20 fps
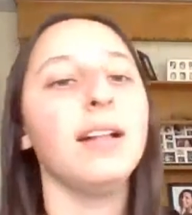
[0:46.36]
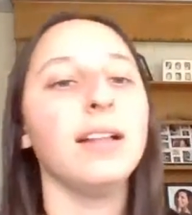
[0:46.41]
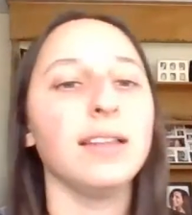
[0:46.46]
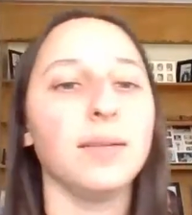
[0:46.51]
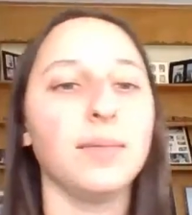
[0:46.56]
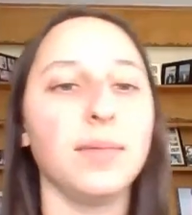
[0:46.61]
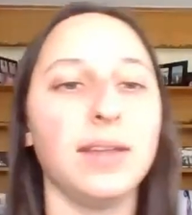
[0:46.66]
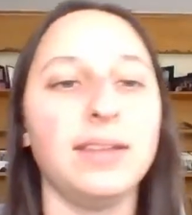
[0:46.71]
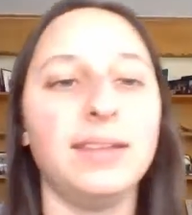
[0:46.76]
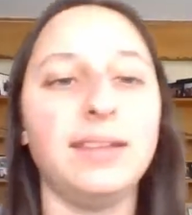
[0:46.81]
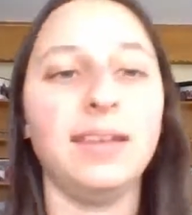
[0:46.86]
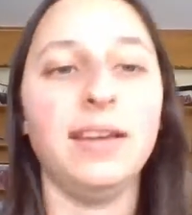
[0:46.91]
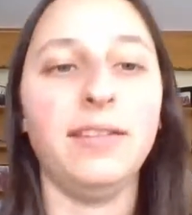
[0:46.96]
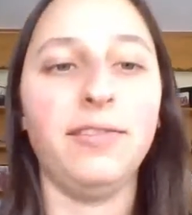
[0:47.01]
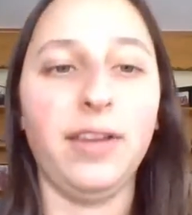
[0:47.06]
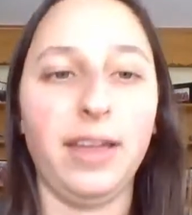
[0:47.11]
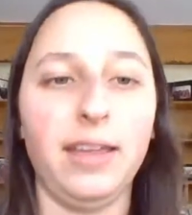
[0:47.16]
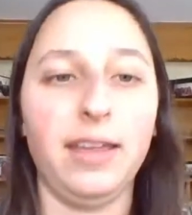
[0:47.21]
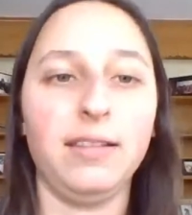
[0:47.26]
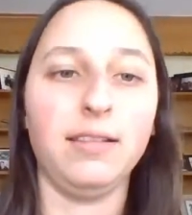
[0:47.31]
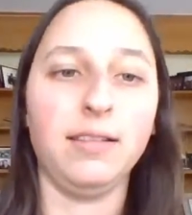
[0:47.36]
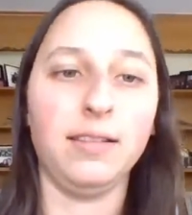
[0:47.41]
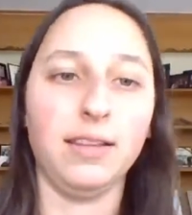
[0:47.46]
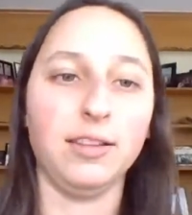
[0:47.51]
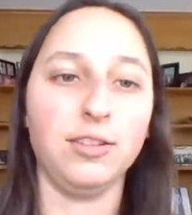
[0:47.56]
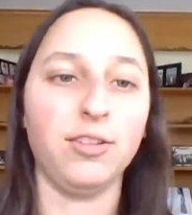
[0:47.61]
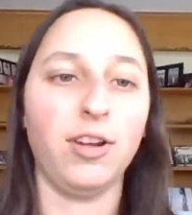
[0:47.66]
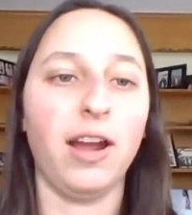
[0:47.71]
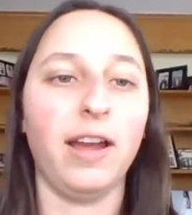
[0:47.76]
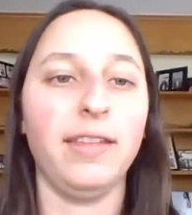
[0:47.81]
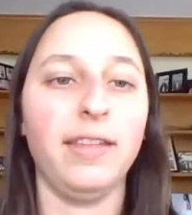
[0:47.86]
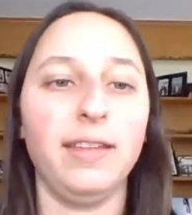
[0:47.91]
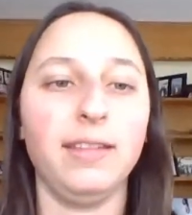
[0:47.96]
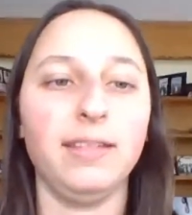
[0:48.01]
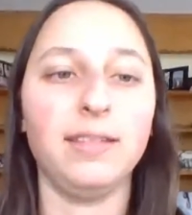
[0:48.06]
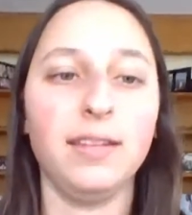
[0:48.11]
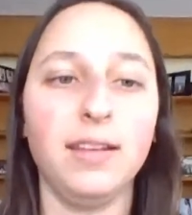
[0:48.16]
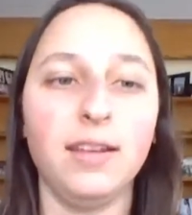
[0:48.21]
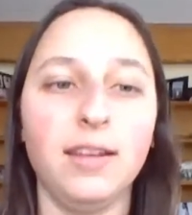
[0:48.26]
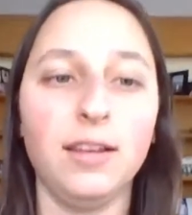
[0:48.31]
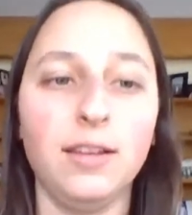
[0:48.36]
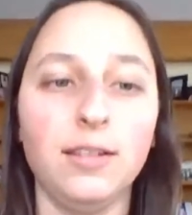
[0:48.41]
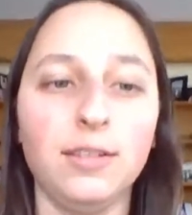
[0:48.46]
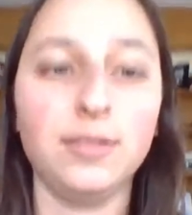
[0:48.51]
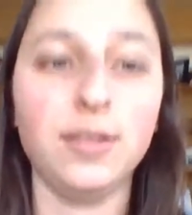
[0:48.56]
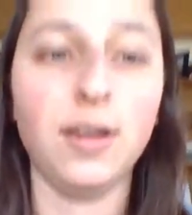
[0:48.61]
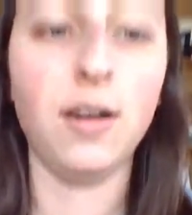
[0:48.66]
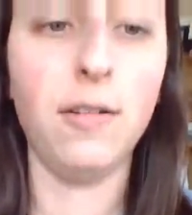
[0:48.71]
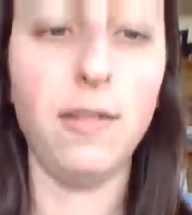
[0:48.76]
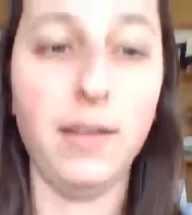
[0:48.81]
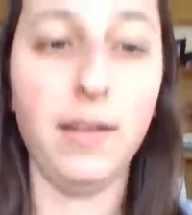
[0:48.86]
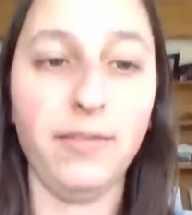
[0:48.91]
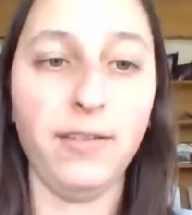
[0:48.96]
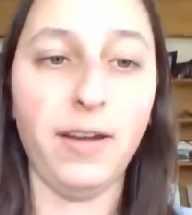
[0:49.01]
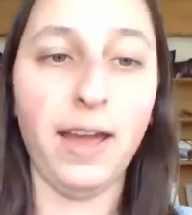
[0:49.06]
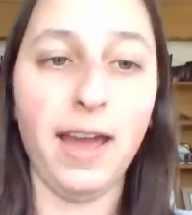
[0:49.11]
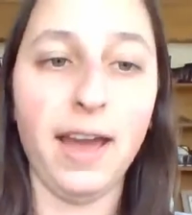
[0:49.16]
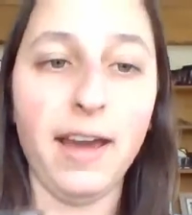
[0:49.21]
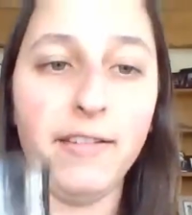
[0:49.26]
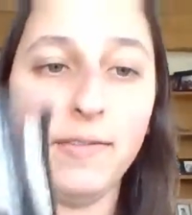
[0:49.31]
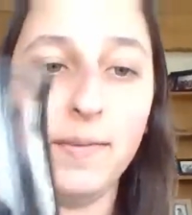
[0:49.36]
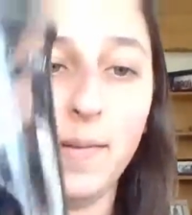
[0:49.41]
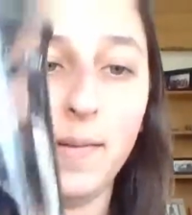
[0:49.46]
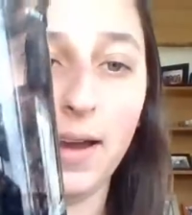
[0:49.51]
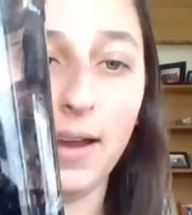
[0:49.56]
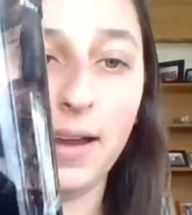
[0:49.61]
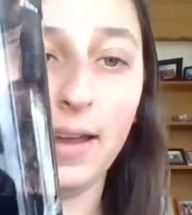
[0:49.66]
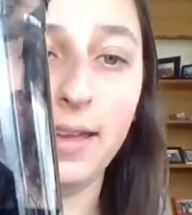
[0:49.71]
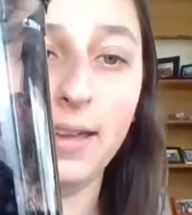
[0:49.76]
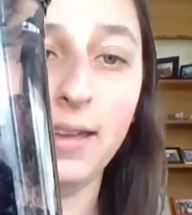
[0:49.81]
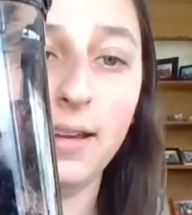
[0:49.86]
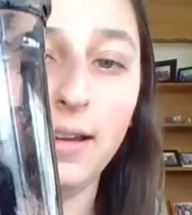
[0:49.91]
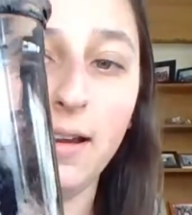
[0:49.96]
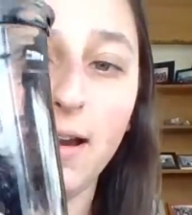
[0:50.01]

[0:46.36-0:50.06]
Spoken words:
let me see if I can try this. So if I have my